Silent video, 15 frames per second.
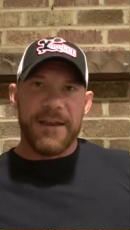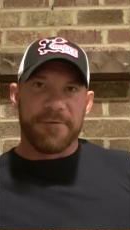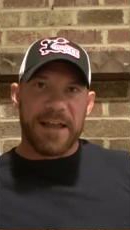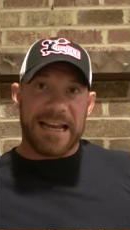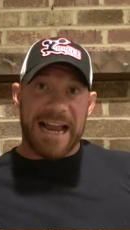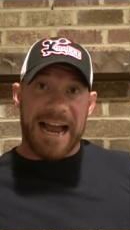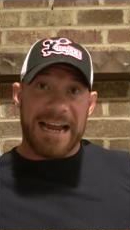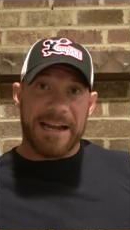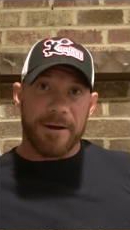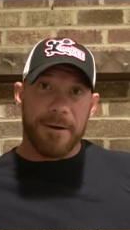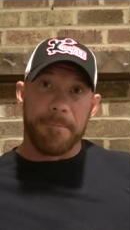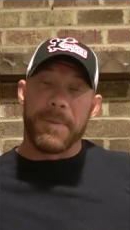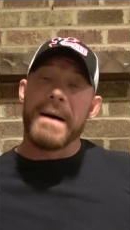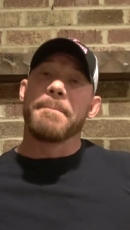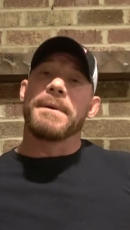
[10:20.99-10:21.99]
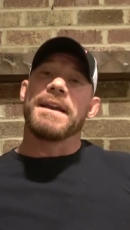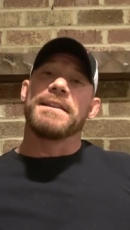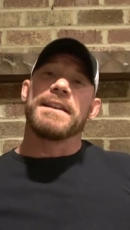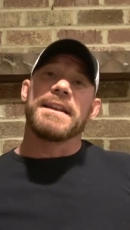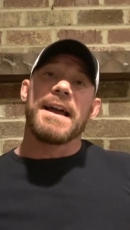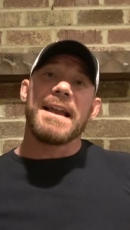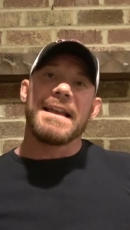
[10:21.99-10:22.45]
if like I hear a bump
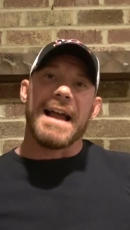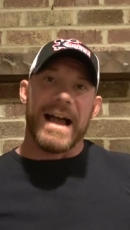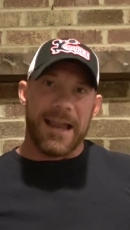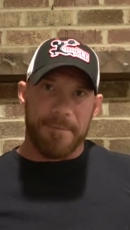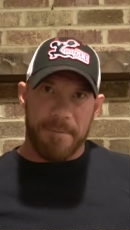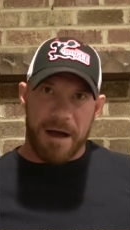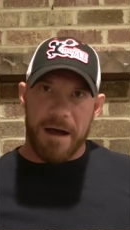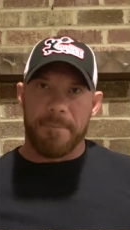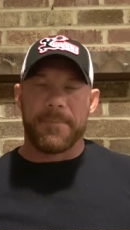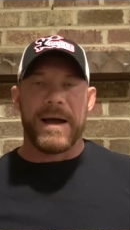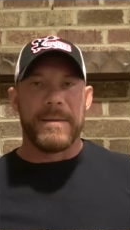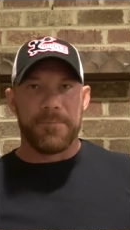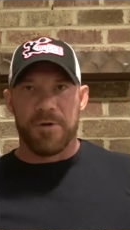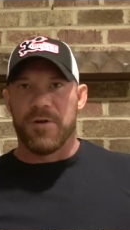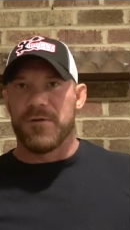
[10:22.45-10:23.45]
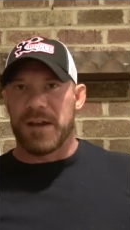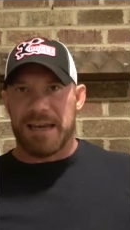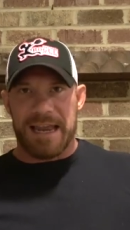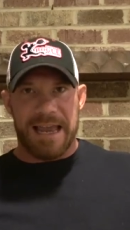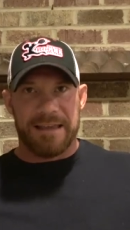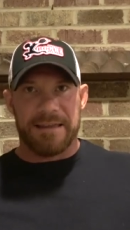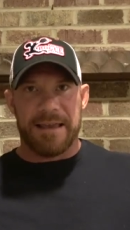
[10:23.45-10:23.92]
in the night, I am up, I'm
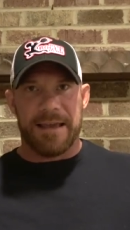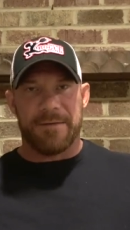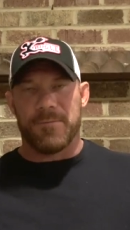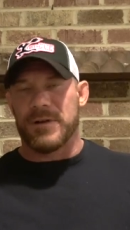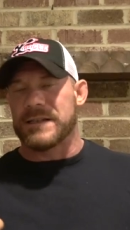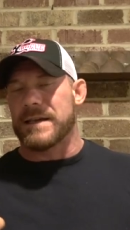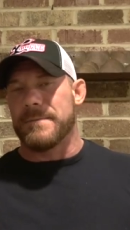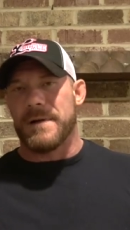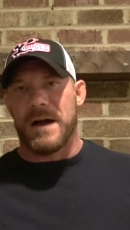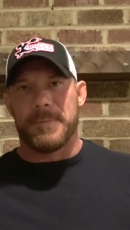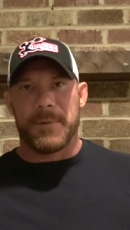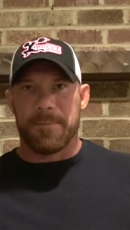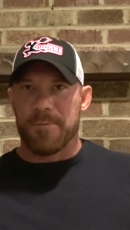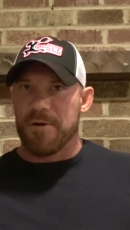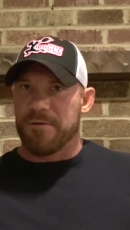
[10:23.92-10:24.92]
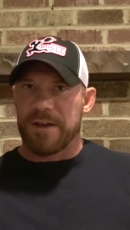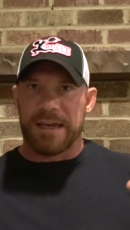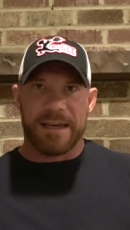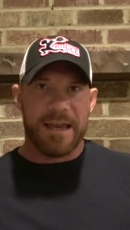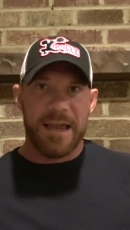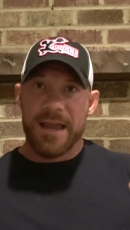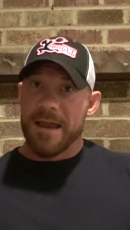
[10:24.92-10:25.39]
moving, and then once I'm up and
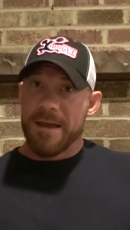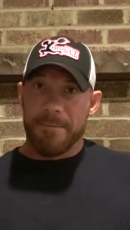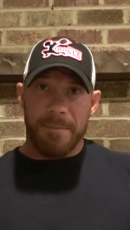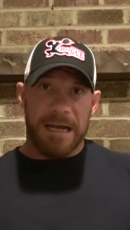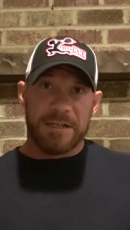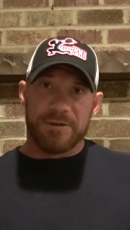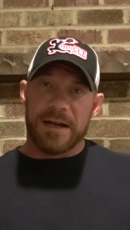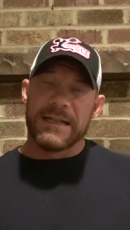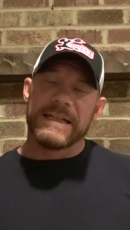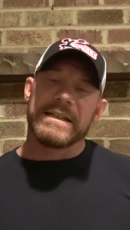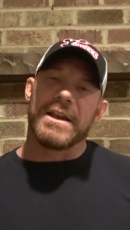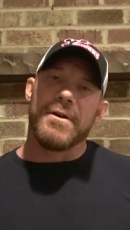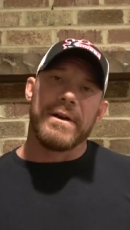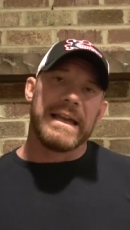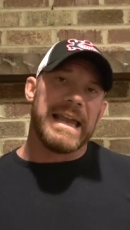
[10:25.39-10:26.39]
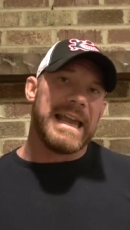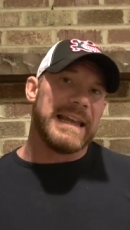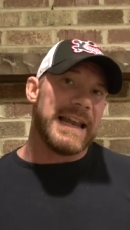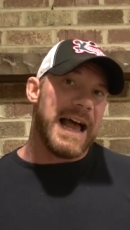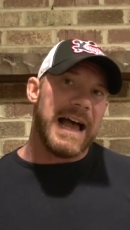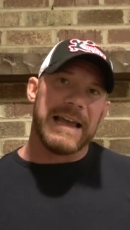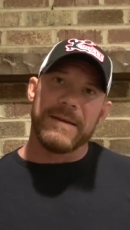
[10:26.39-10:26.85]
moving, my adrenaline's going
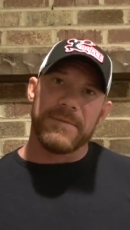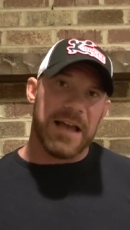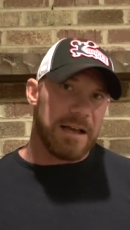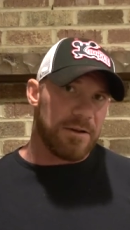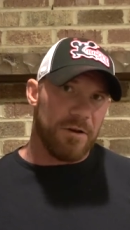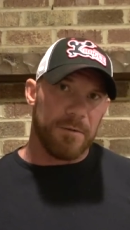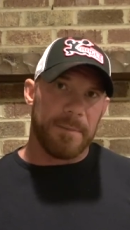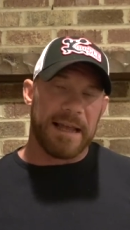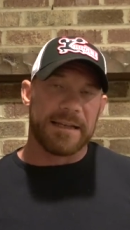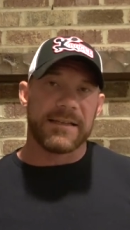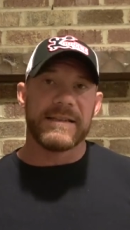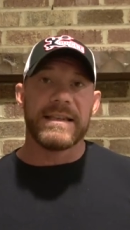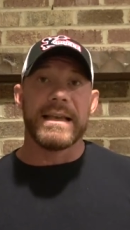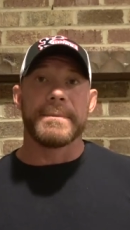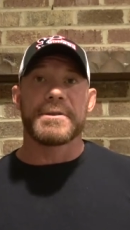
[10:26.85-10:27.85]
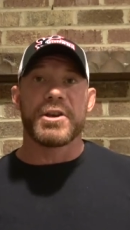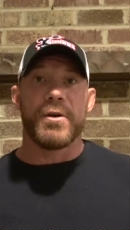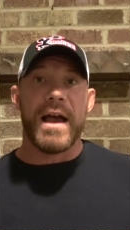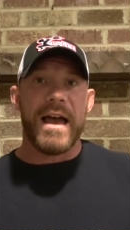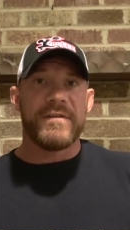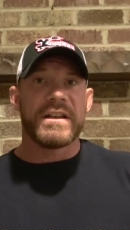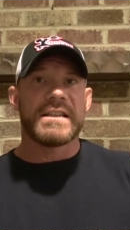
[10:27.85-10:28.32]
and I am not going back to sleep.
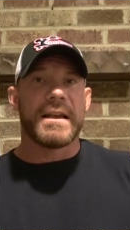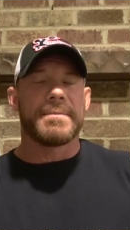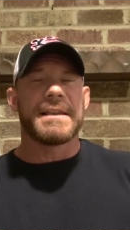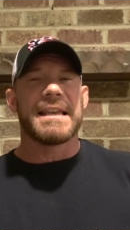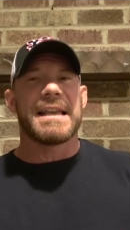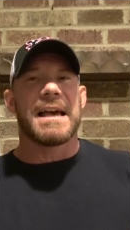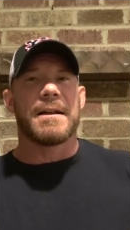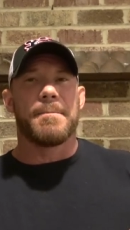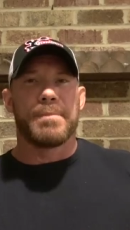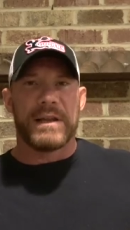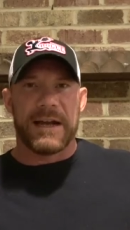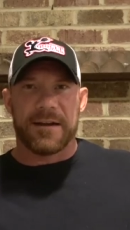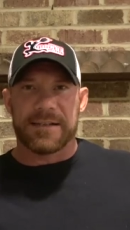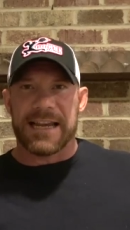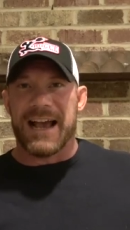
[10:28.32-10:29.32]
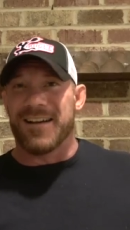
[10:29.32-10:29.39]
So having something that kind of blares